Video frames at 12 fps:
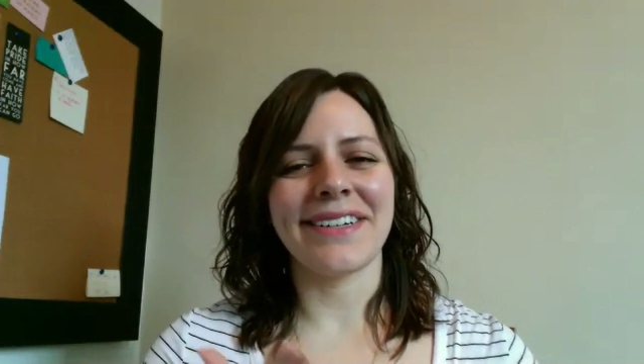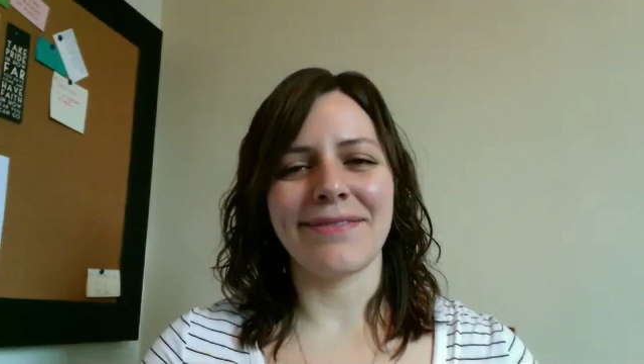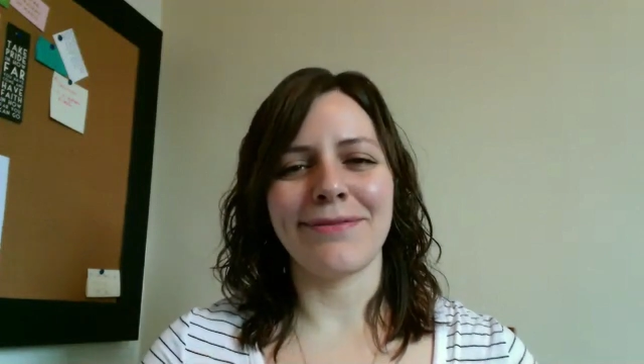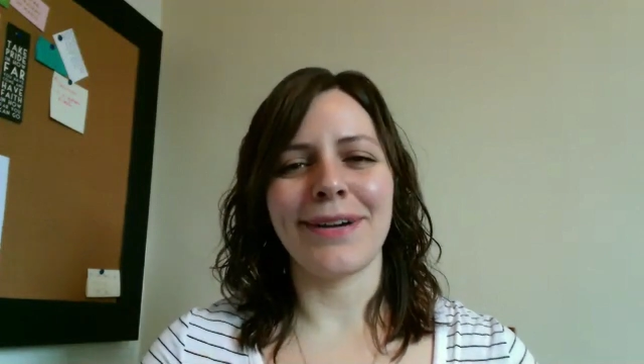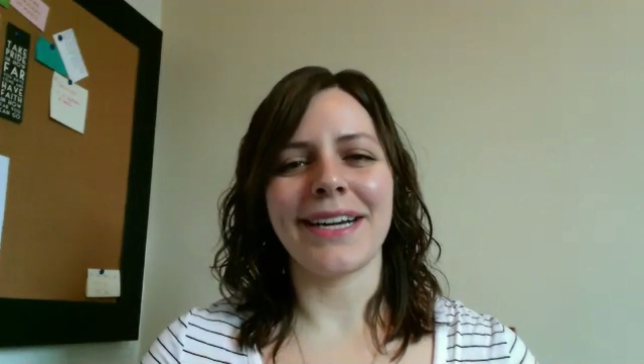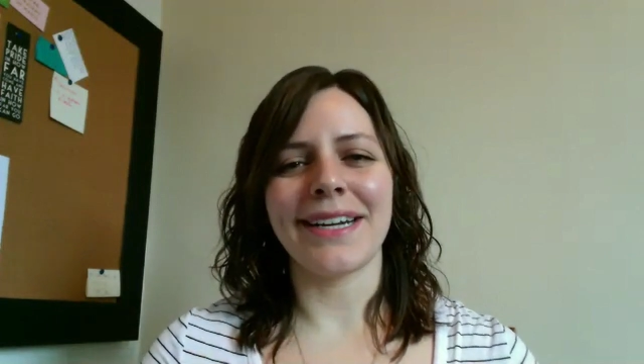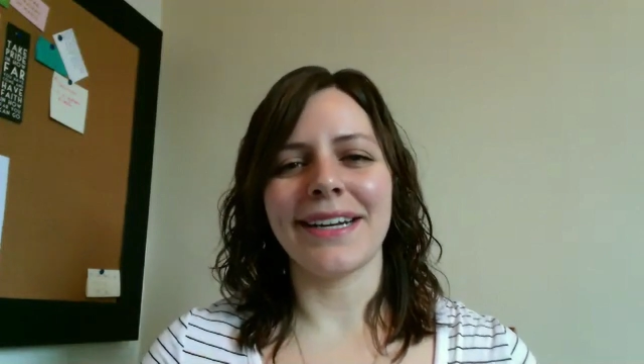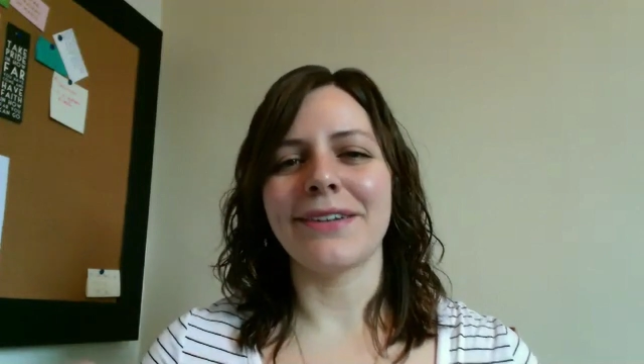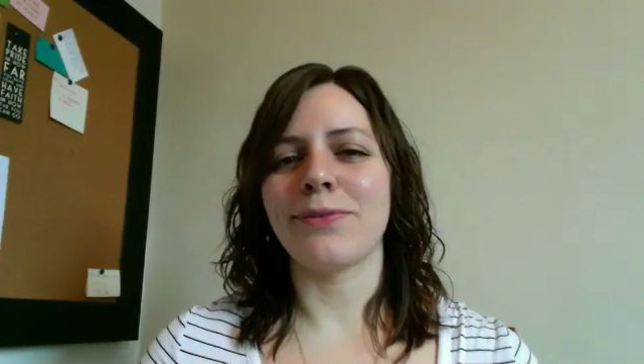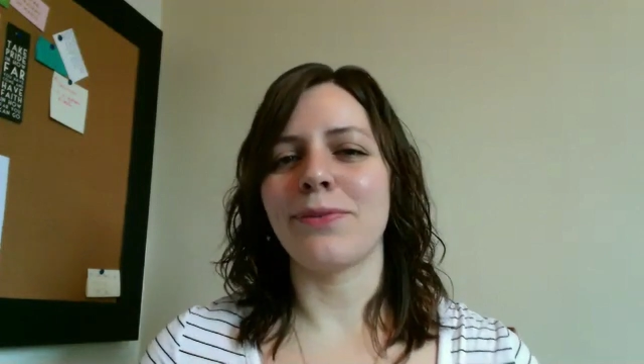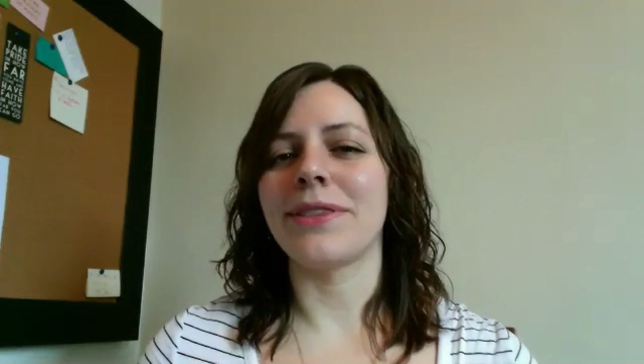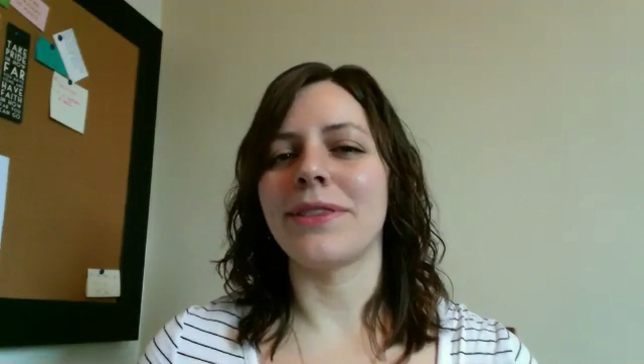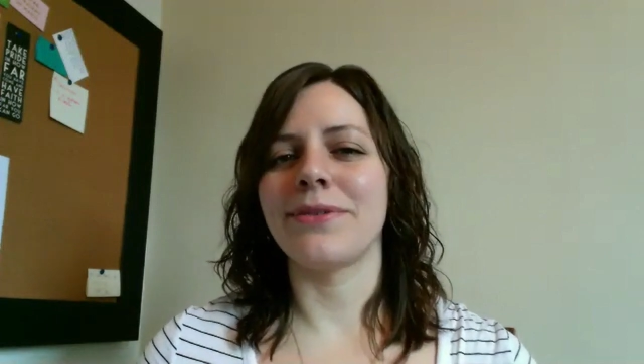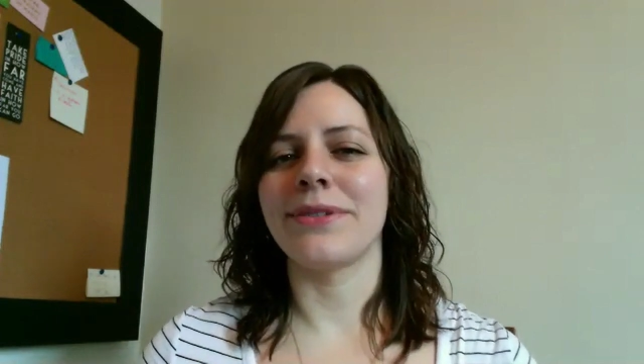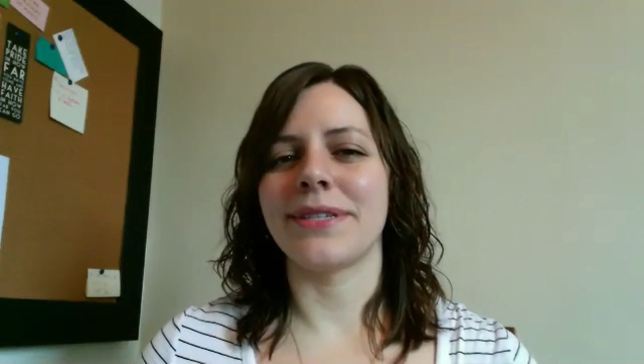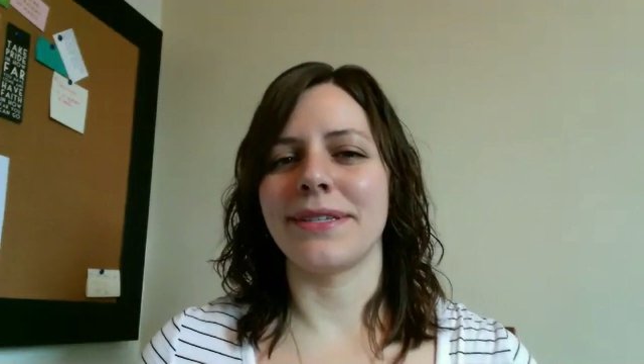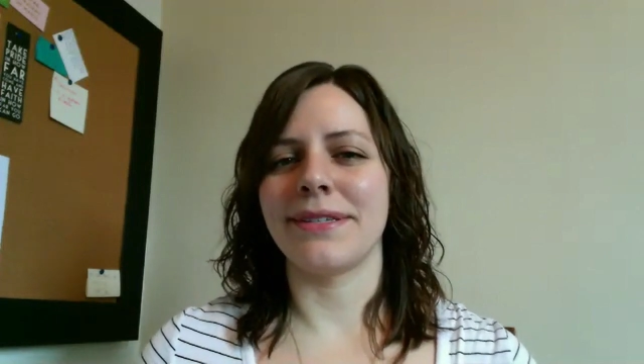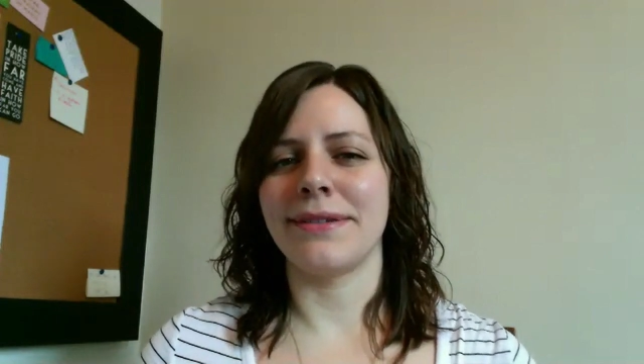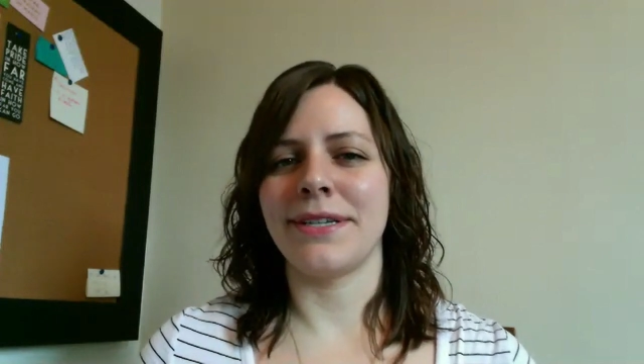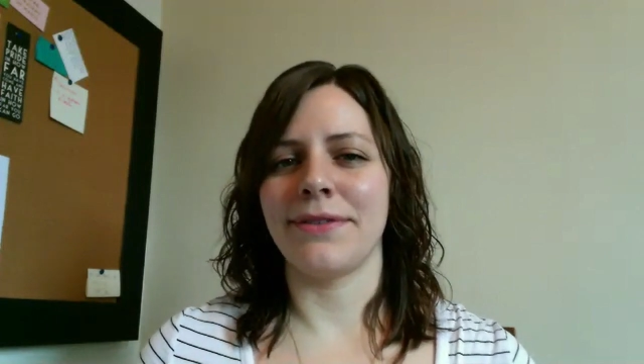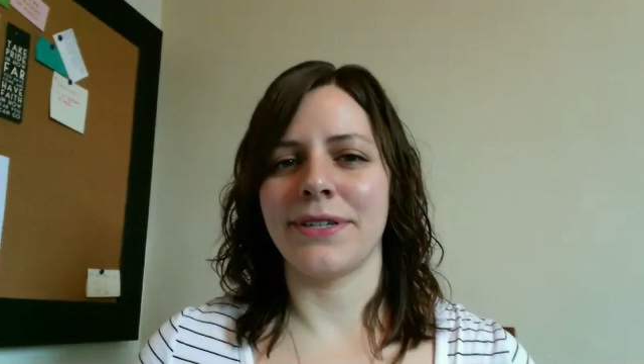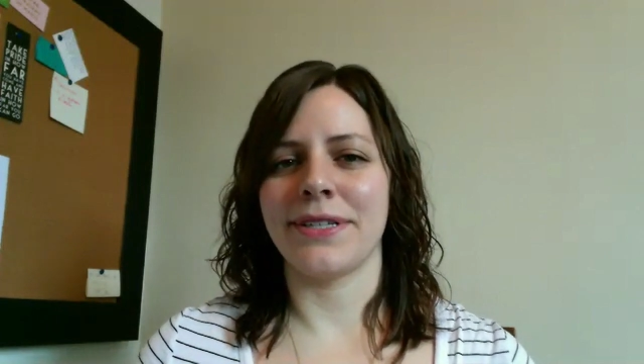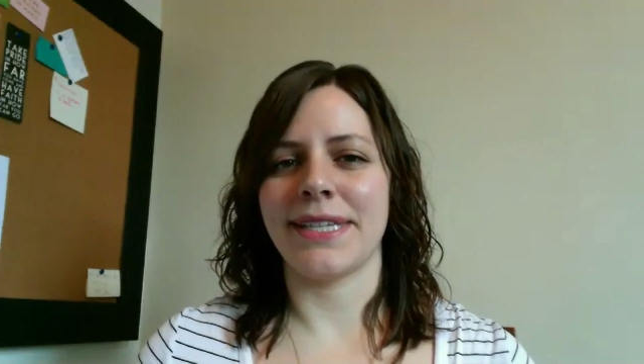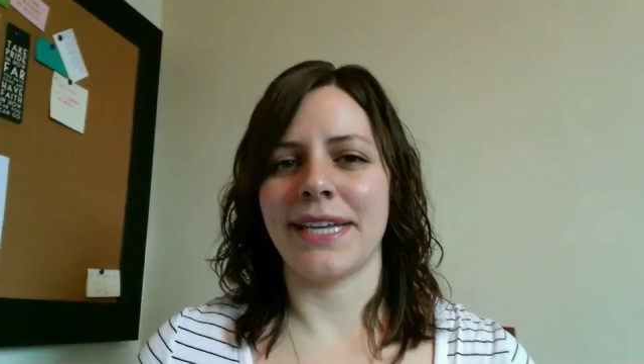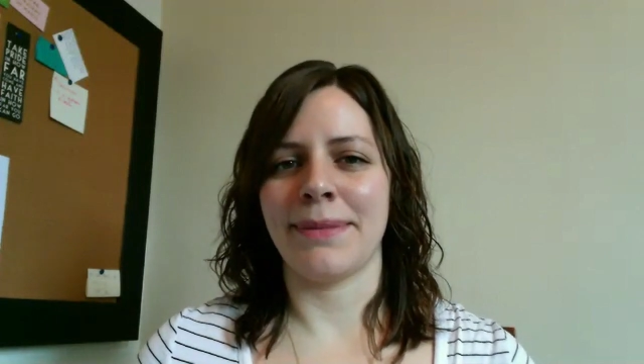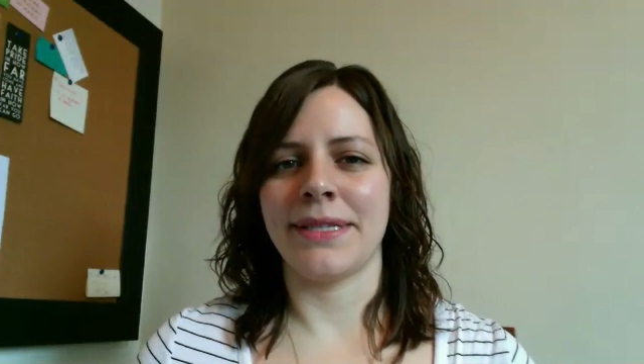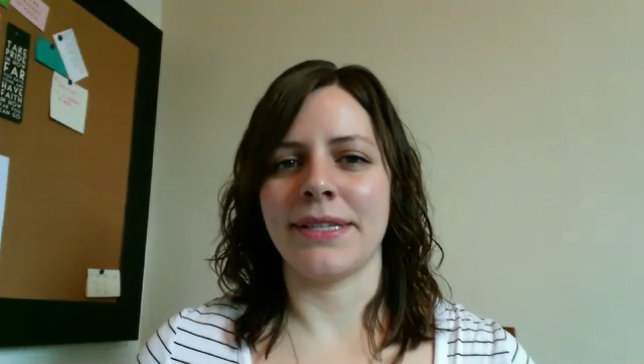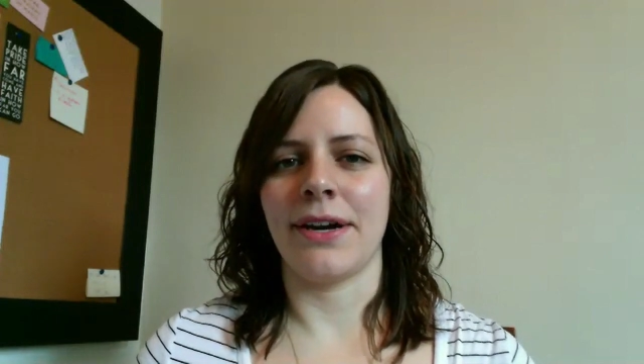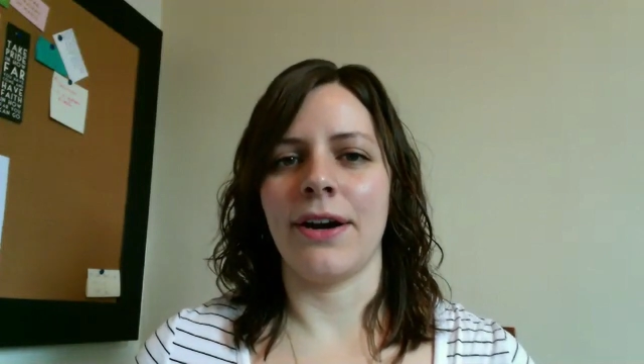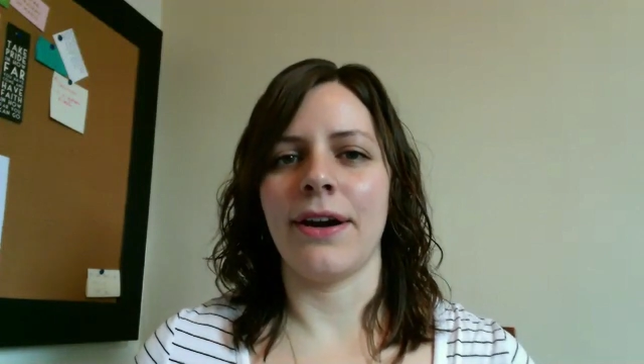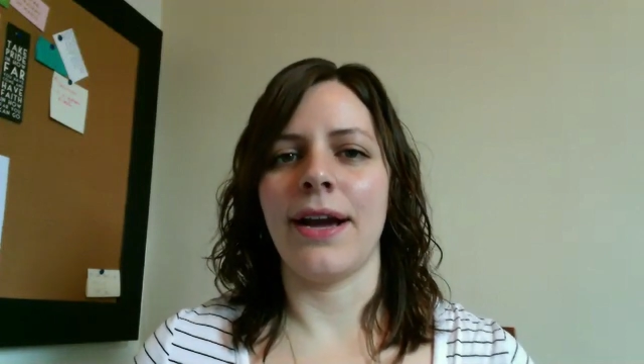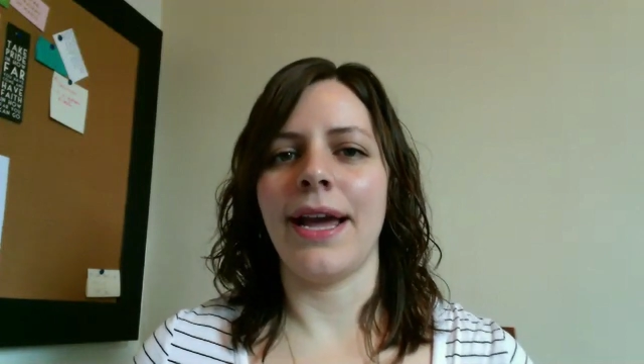recognize what those different segments are